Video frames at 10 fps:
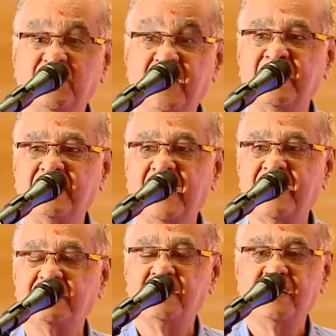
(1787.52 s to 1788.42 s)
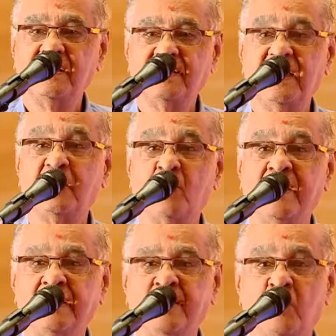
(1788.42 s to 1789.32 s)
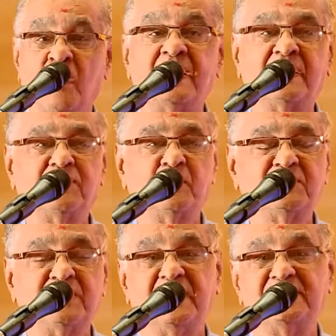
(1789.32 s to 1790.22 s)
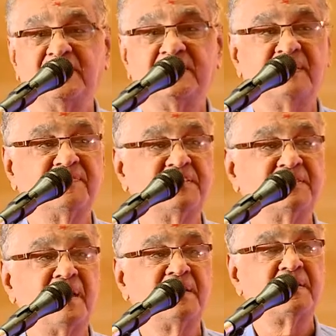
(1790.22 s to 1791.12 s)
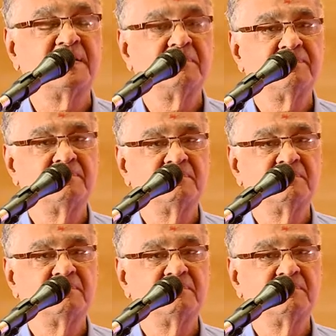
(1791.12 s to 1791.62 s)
say that they are going to be wonderful citizens of this country.